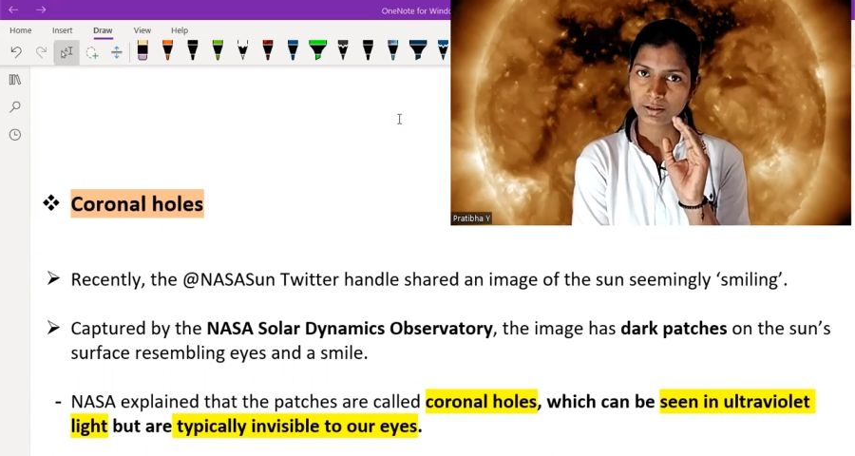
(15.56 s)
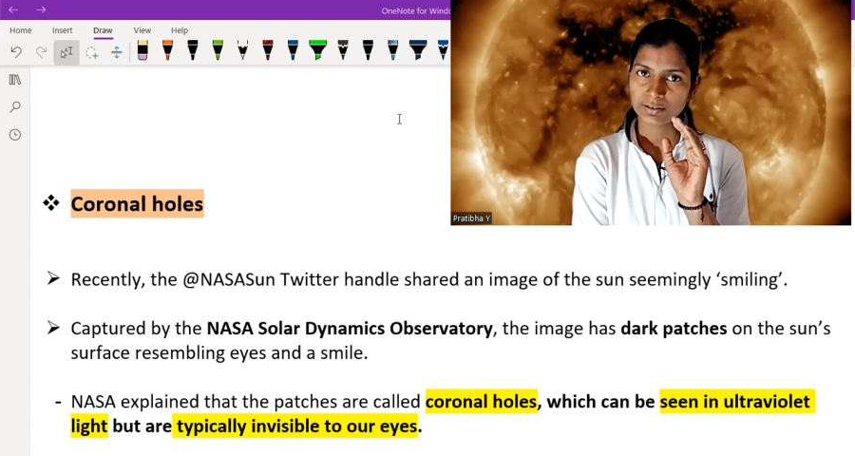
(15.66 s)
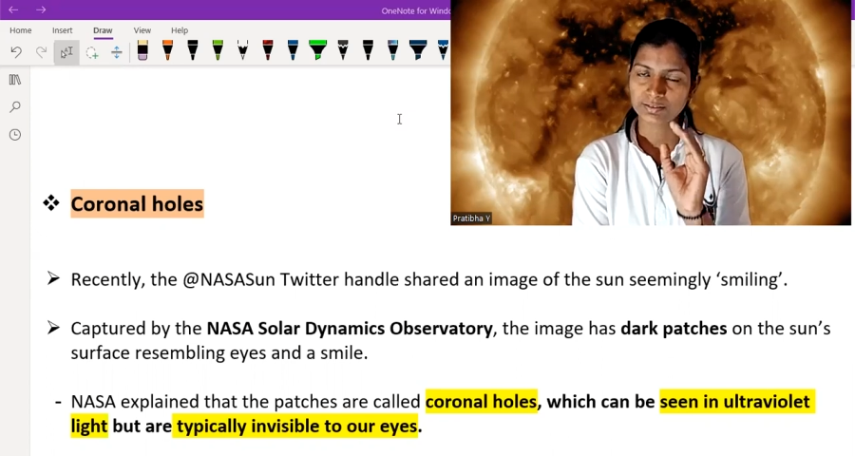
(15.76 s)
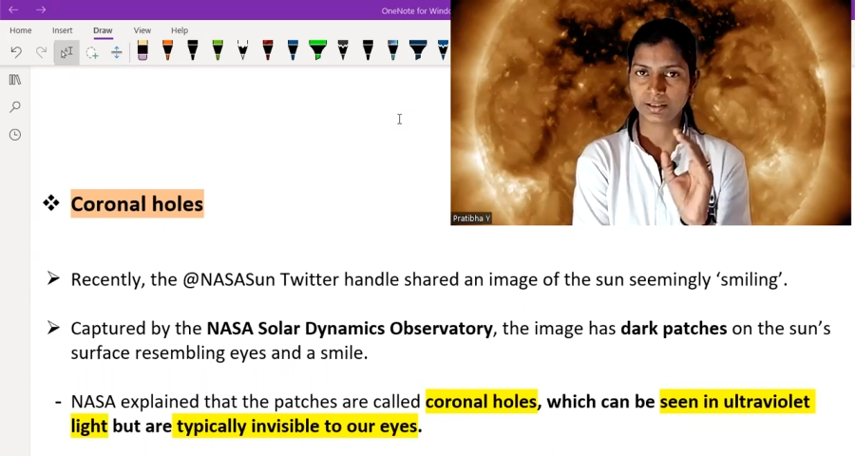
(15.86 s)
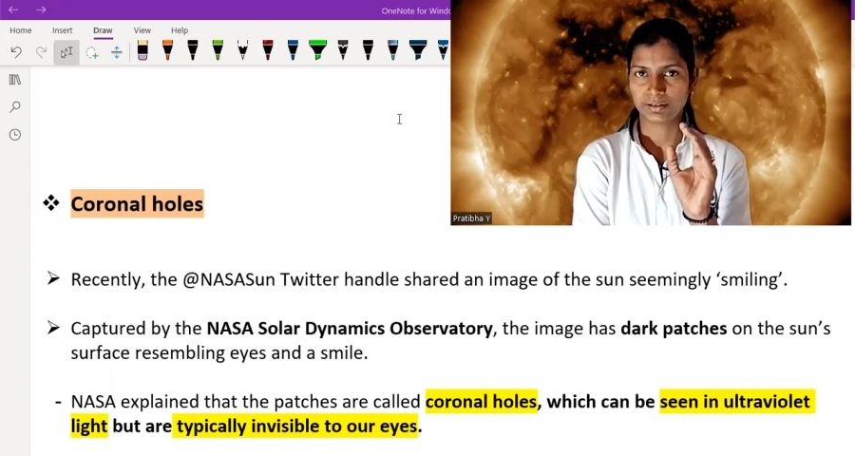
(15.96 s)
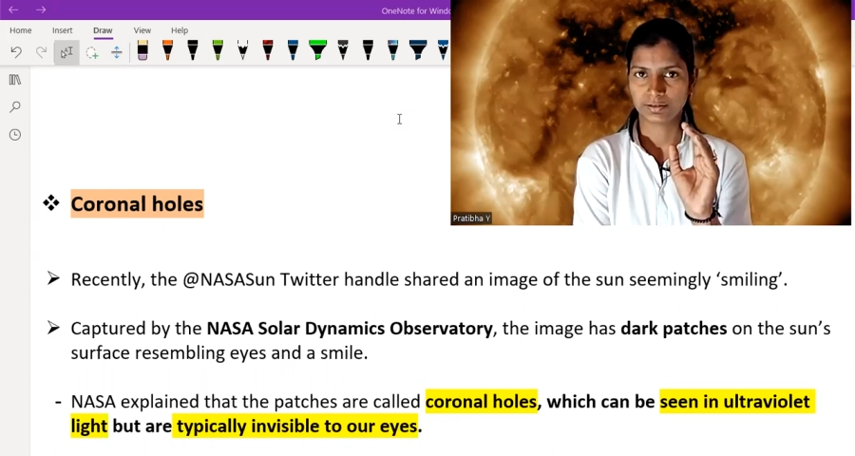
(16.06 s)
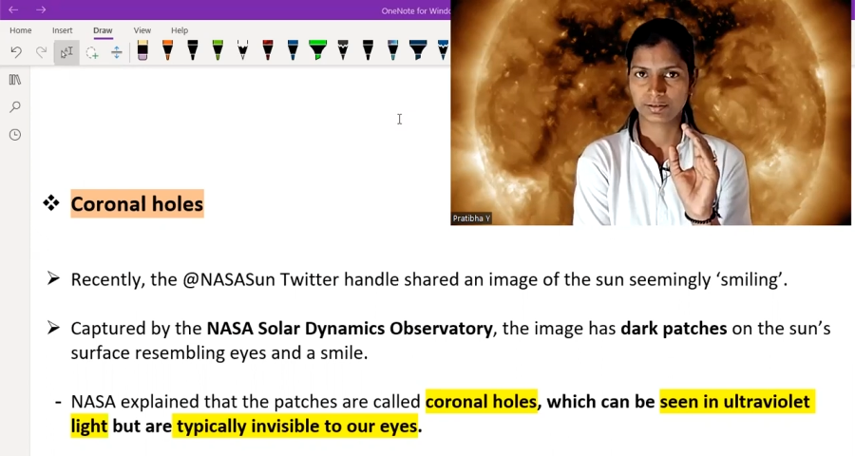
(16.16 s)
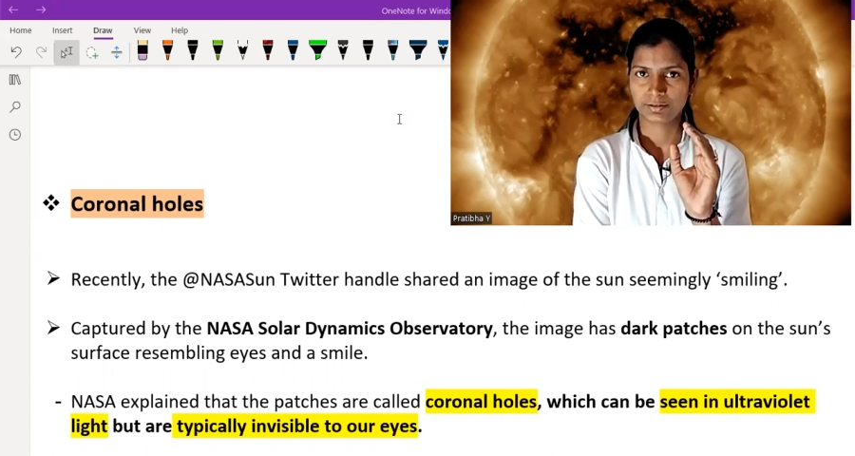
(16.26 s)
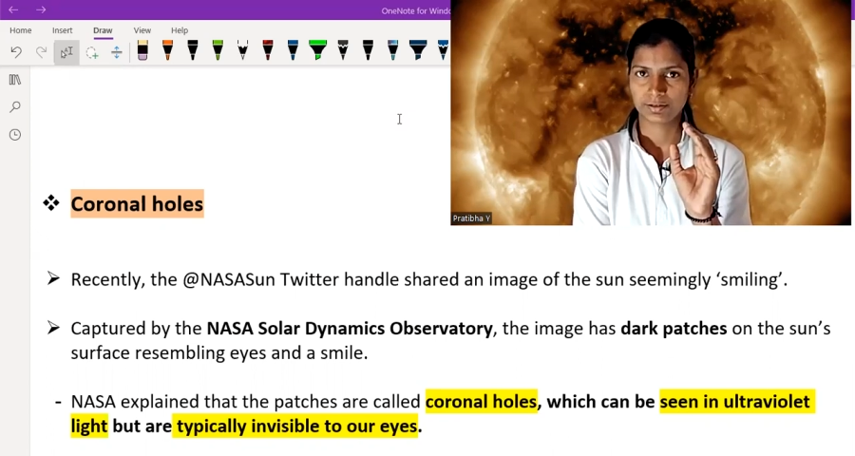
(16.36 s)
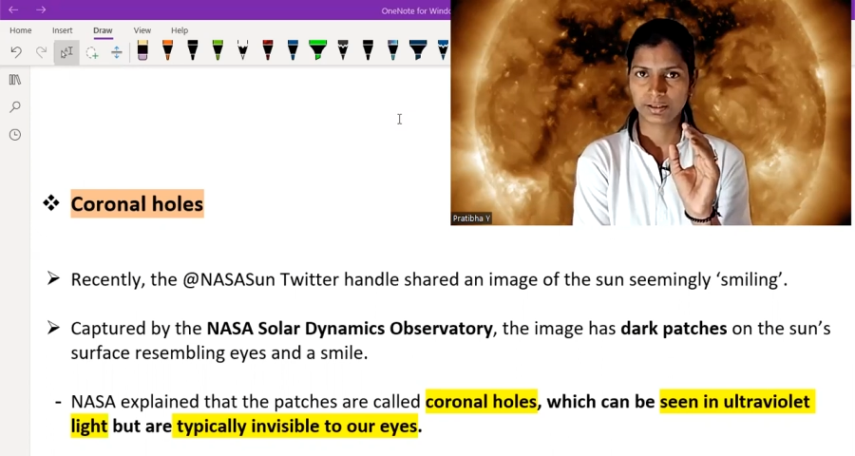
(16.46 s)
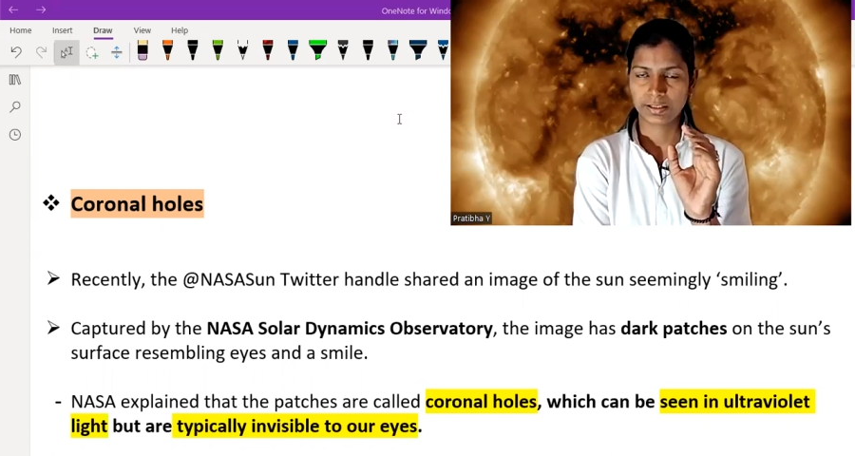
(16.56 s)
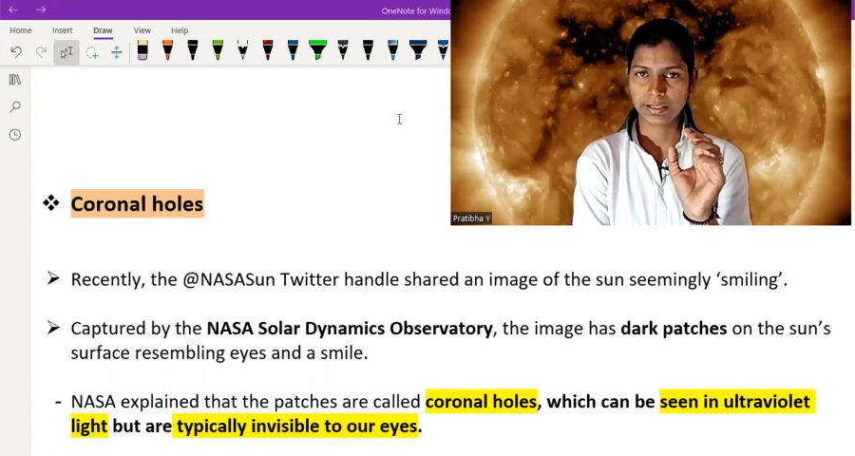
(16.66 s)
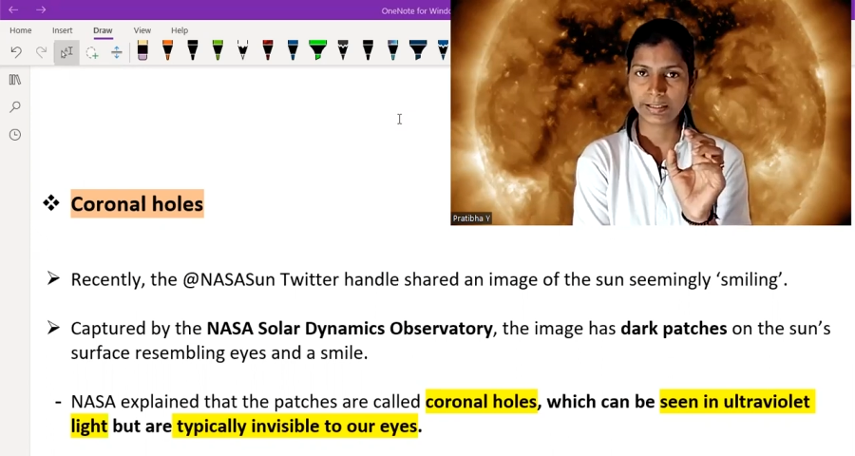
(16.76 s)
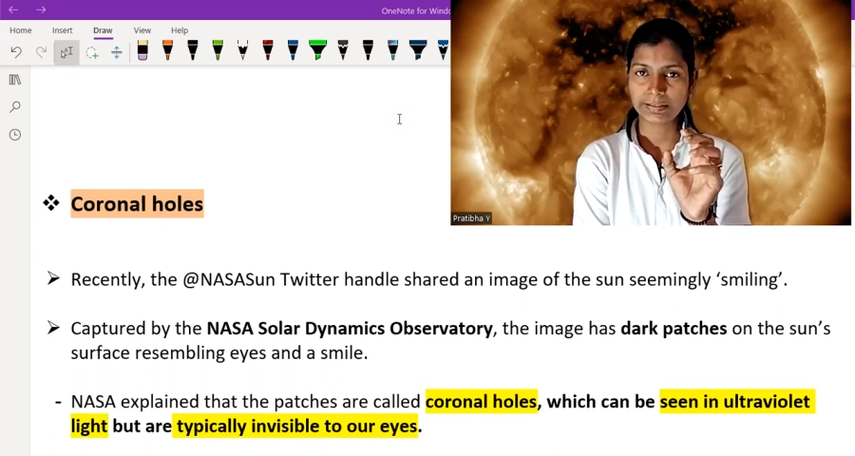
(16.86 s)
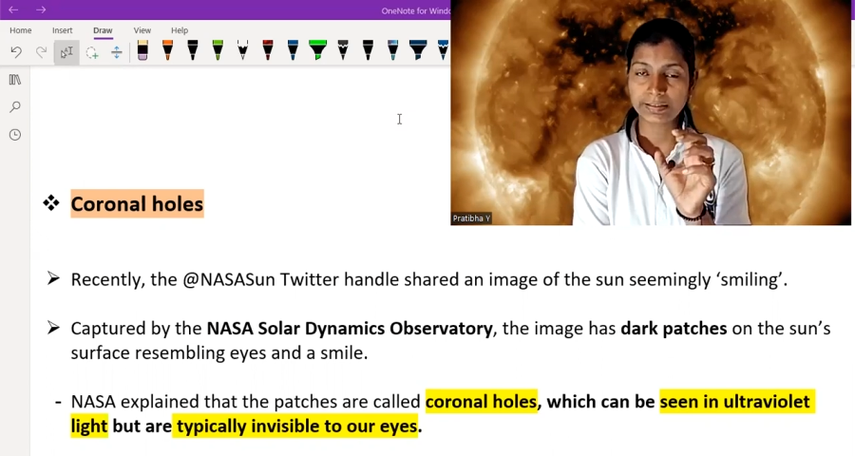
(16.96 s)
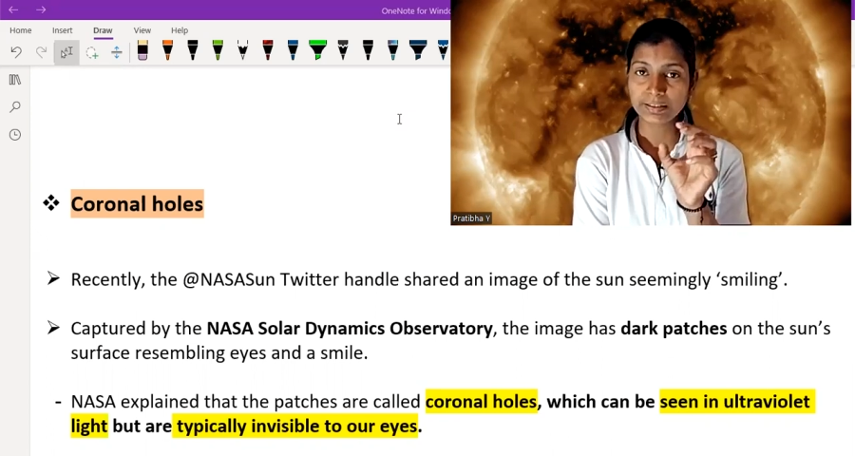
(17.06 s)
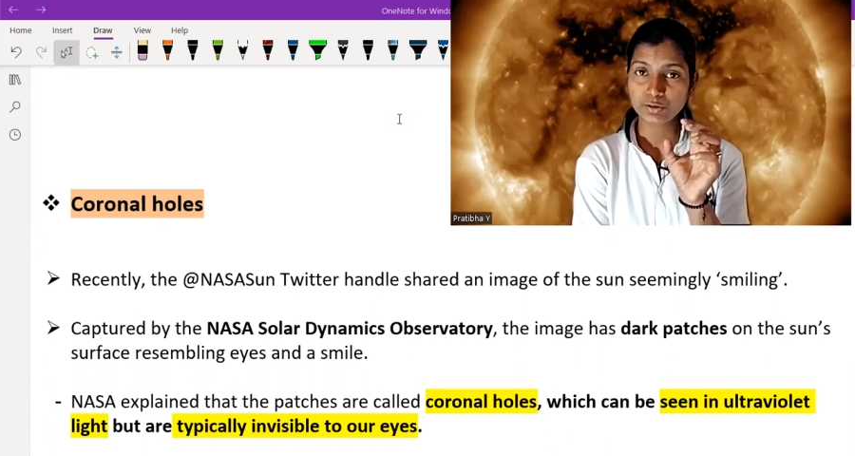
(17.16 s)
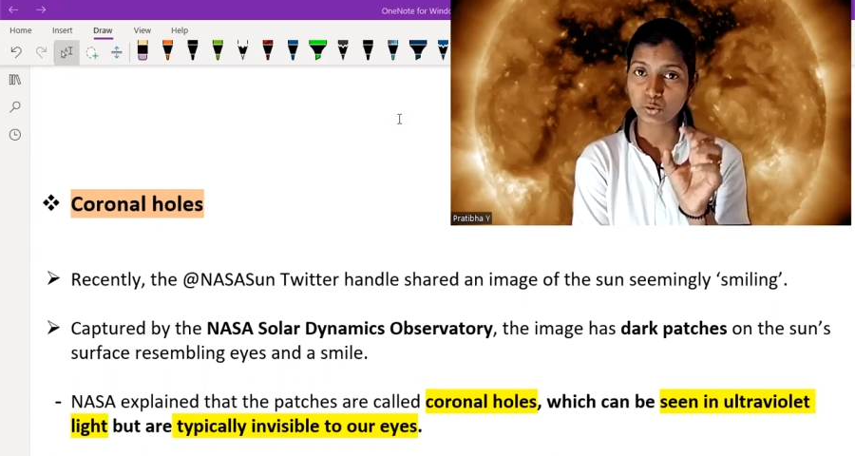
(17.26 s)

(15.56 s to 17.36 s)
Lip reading: sun. And these